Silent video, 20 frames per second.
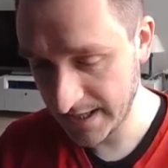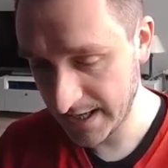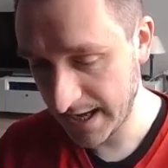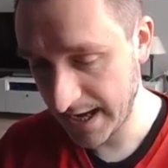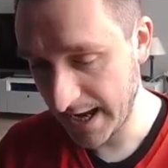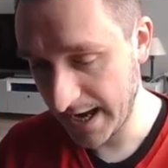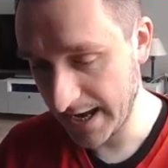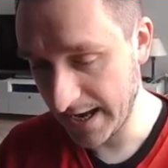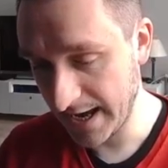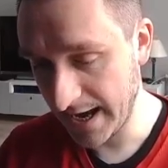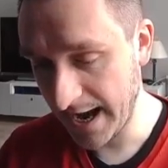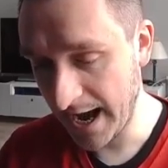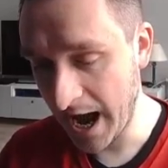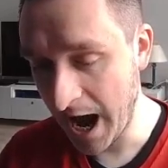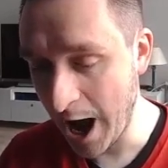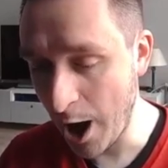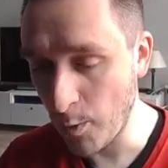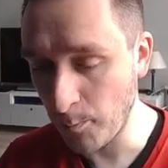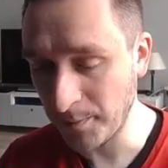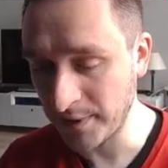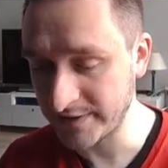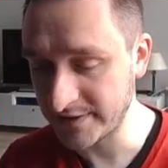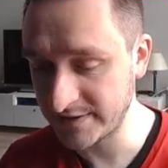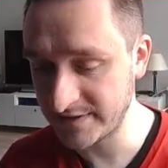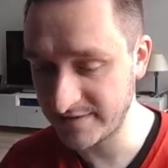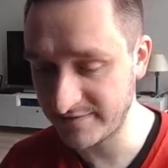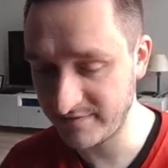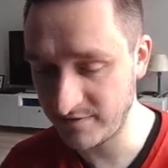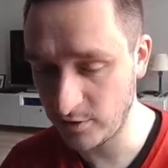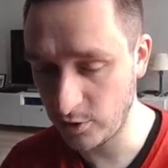how many
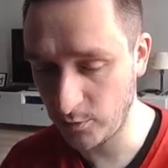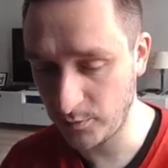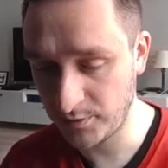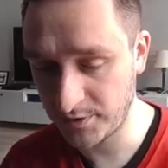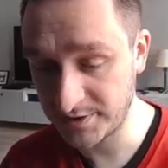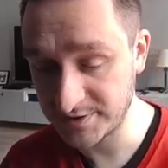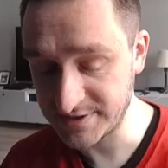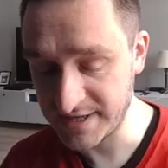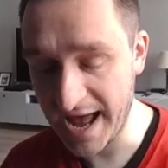developers,